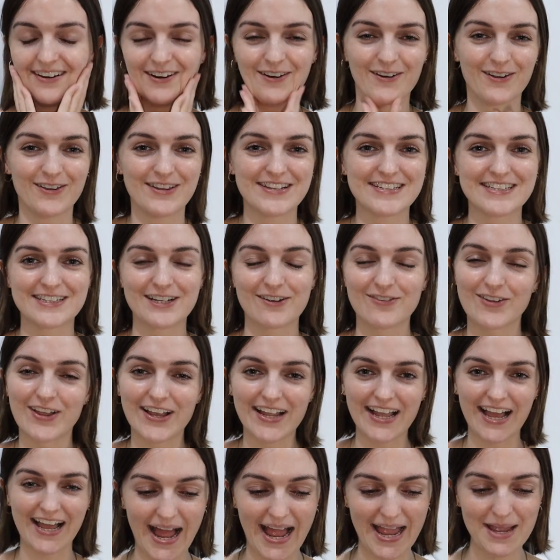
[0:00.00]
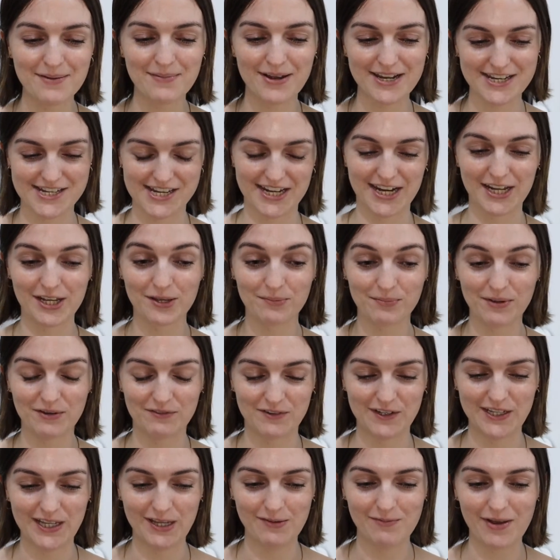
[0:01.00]
all this stuff. Like, I imagine it could be
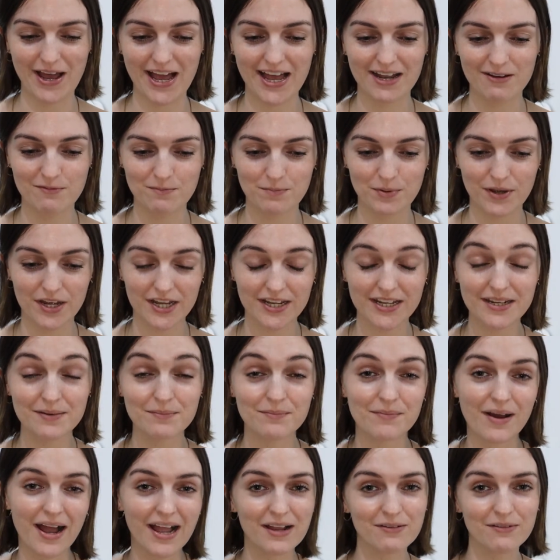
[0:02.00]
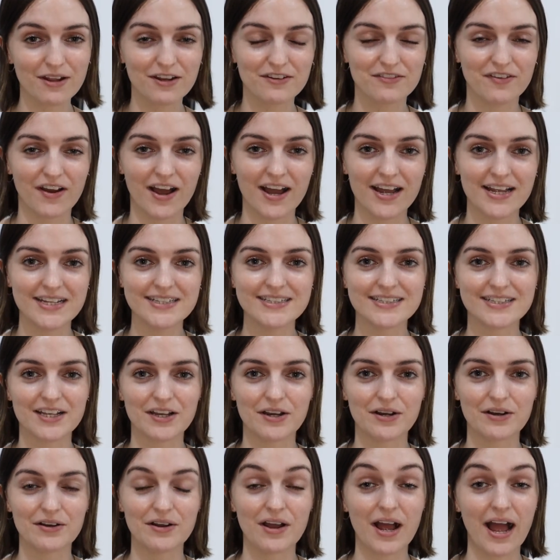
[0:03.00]
really bad. But mine went fine,
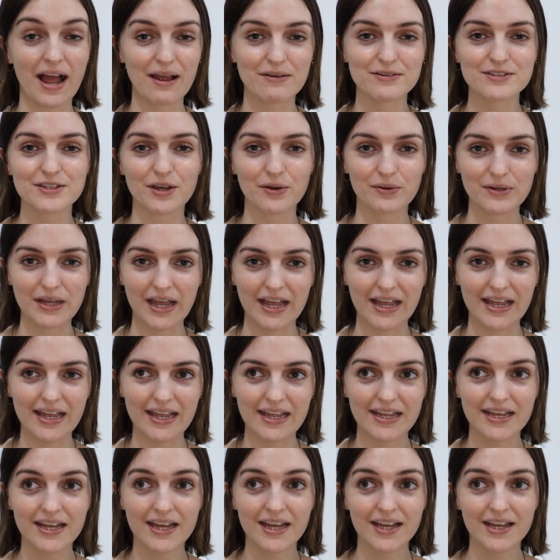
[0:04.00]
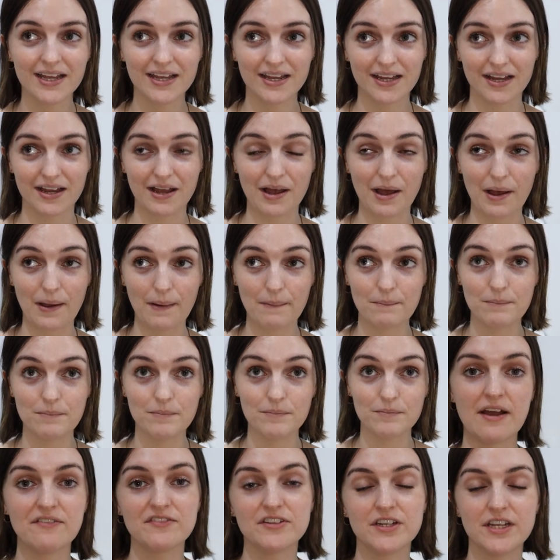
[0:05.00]
so I was okay.
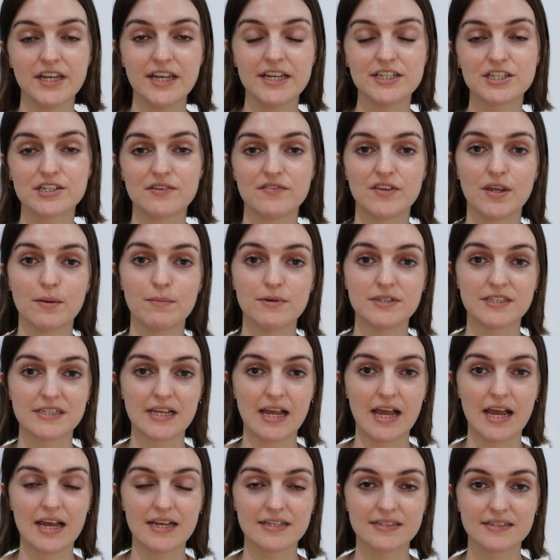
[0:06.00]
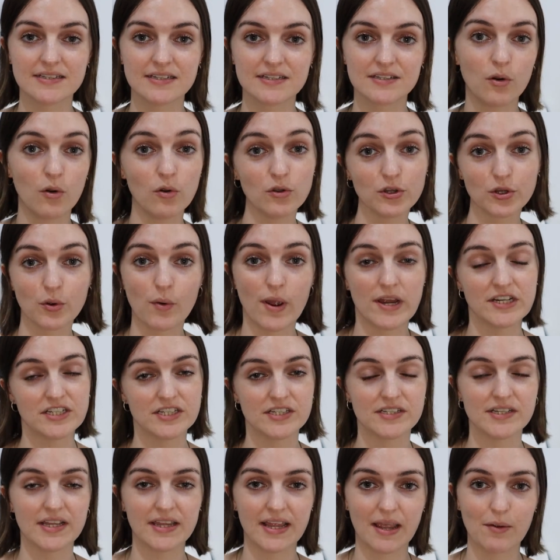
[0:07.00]
After each of them has asked all the
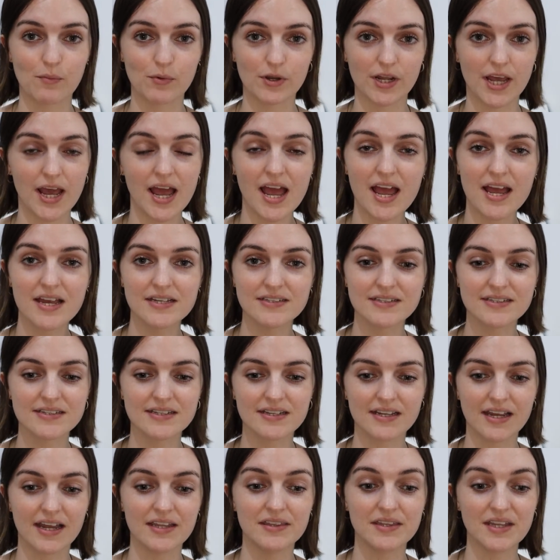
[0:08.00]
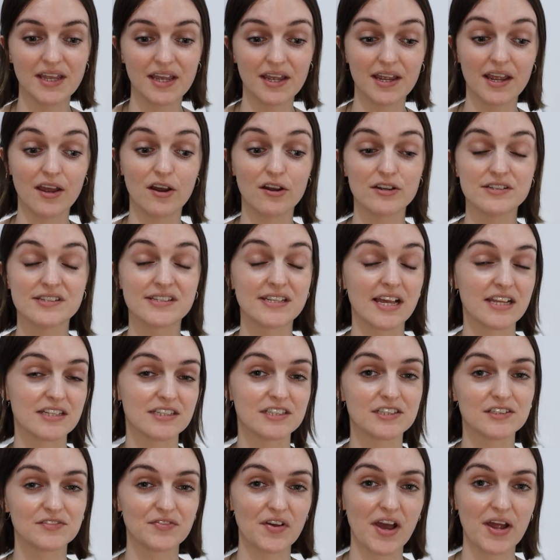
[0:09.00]
questions that they want to ask and they are
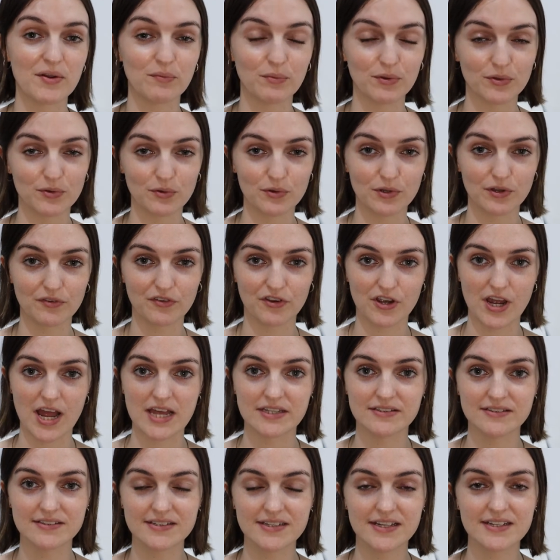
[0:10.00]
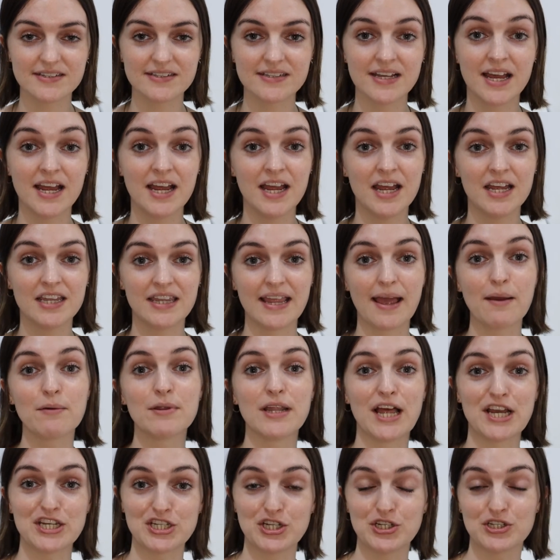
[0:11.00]
satisfied with all of your answers, they
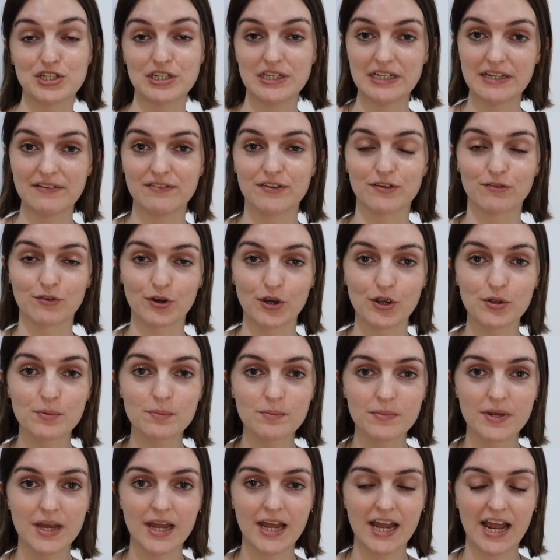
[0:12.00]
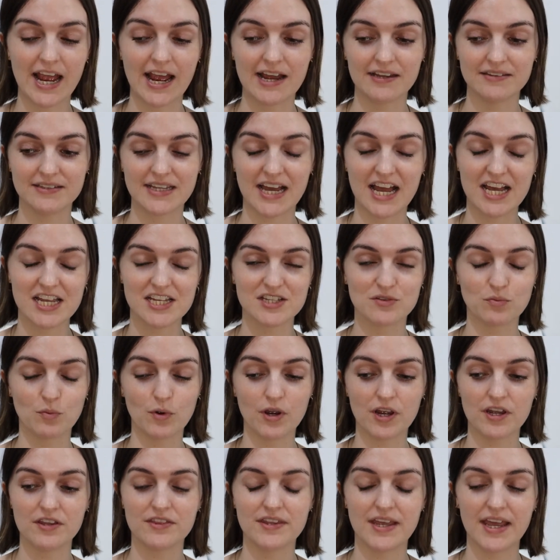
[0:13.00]
will ask you to leave the room, and that is
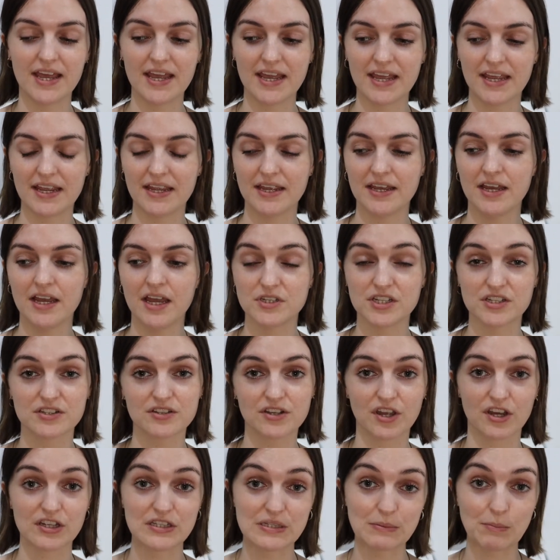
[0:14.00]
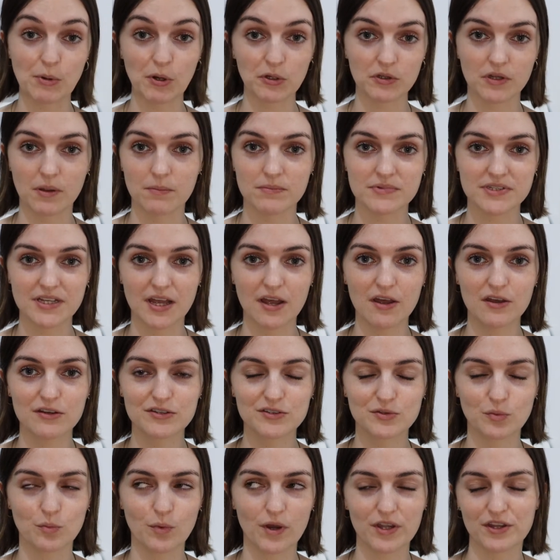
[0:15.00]
where they discuss among
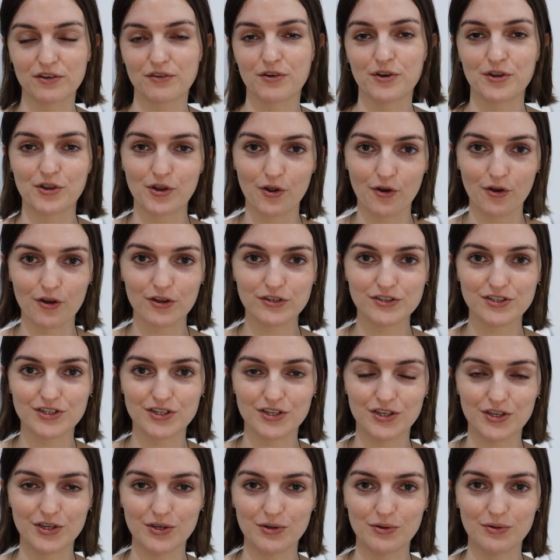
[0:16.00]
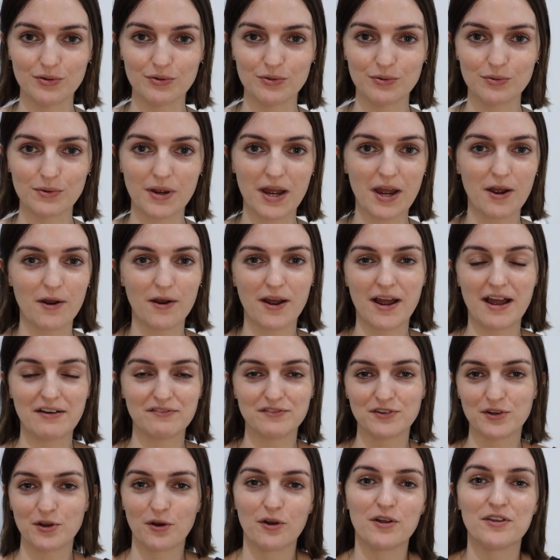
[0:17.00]
themselves whether or not you
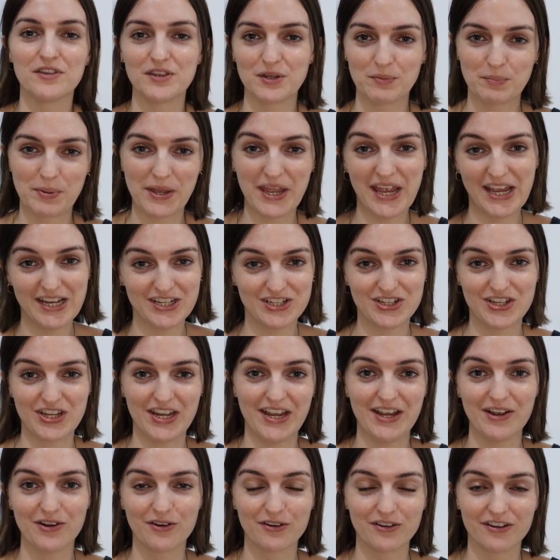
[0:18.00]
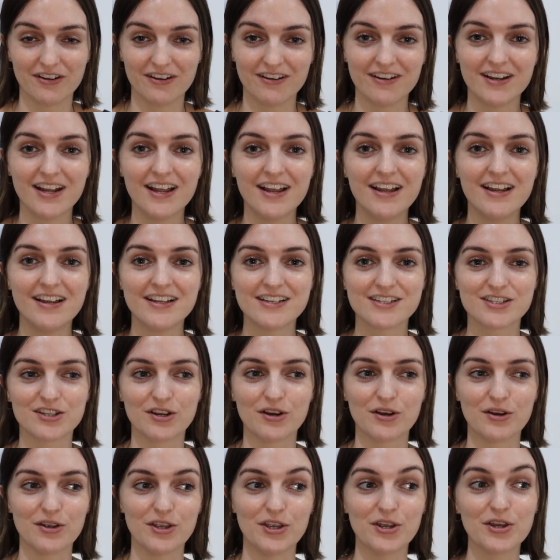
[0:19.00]
have gotten the PhD or not.
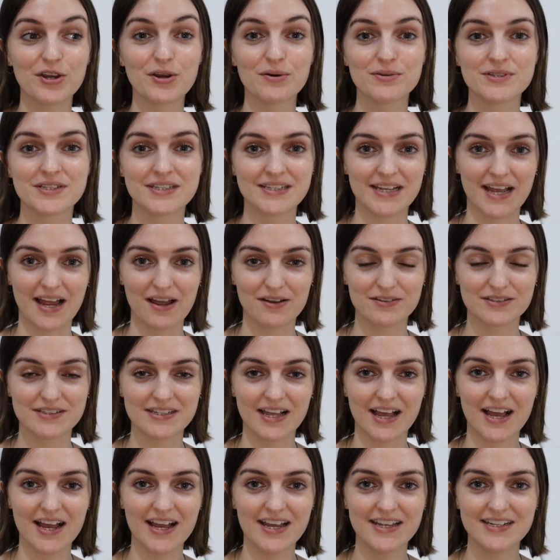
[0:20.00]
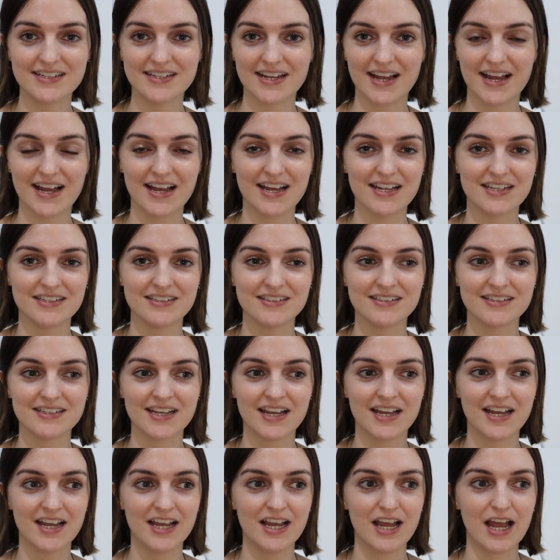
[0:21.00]
So you go and sit outside, and
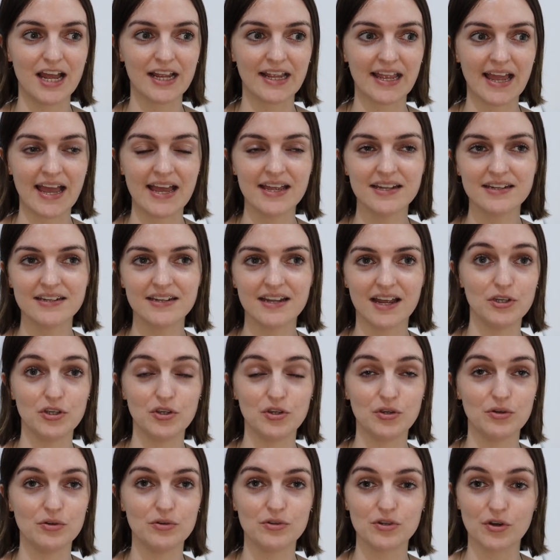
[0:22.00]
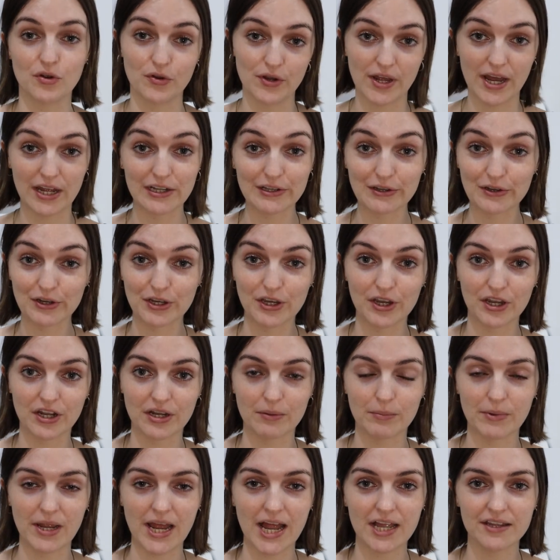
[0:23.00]
again, you don't know how long you're
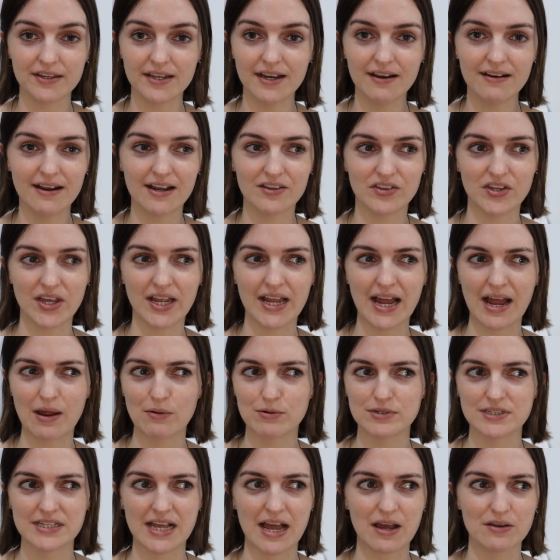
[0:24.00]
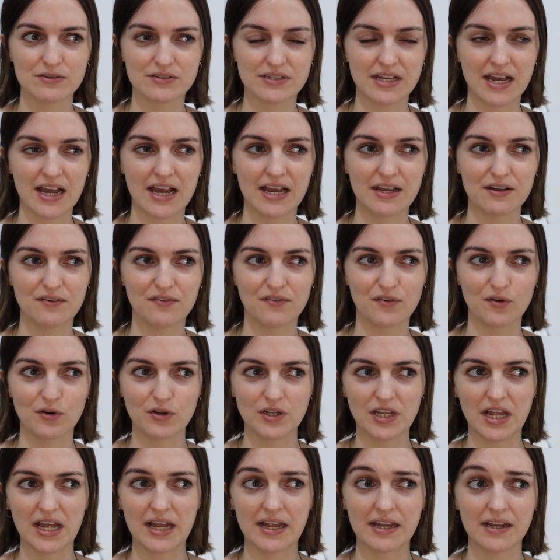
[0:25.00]
going to be out there. I think I was outside
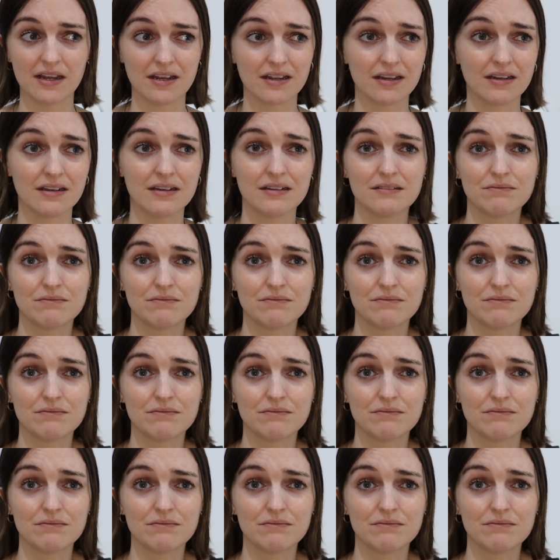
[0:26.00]
for like